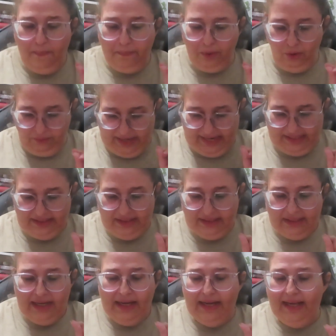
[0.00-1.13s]
Perez
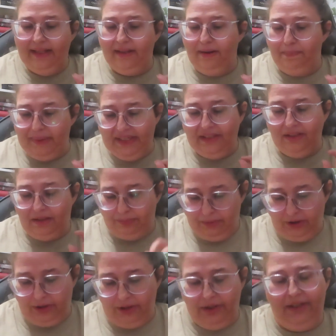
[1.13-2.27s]
and the Biggest
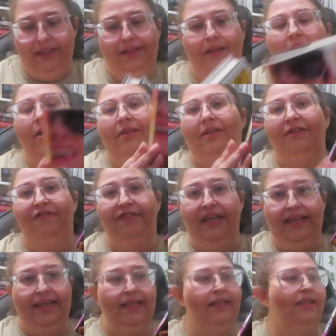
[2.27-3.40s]
Burger in Las
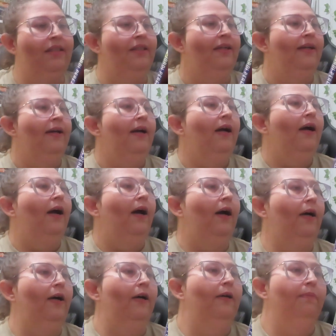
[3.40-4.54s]
Vegas.
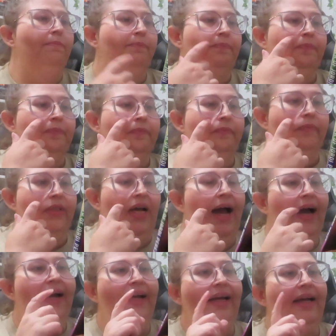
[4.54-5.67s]
I
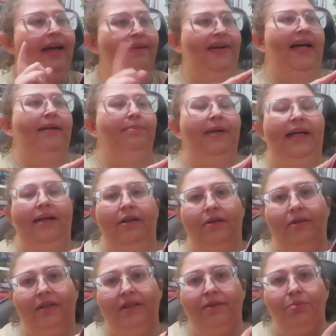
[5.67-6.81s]
have had my eye
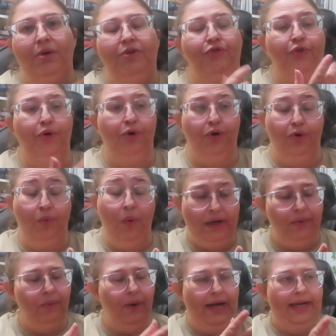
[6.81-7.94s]
on this one for quite
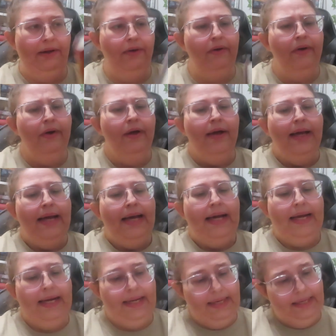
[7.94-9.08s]
a while,
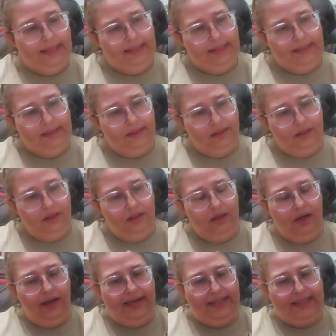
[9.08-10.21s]
and
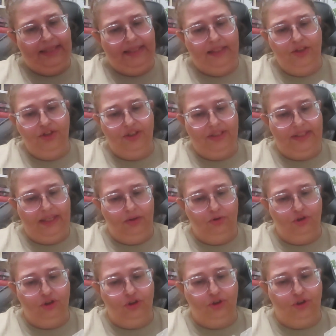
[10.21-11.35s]
I think it just
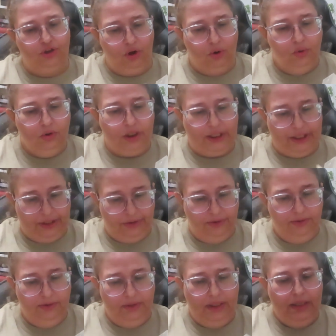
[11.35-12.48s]
sounds so
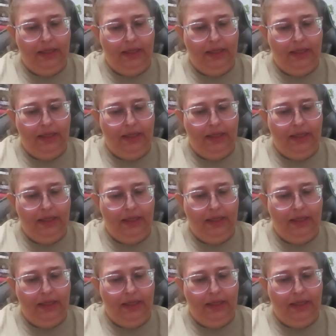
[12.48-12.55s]
cute,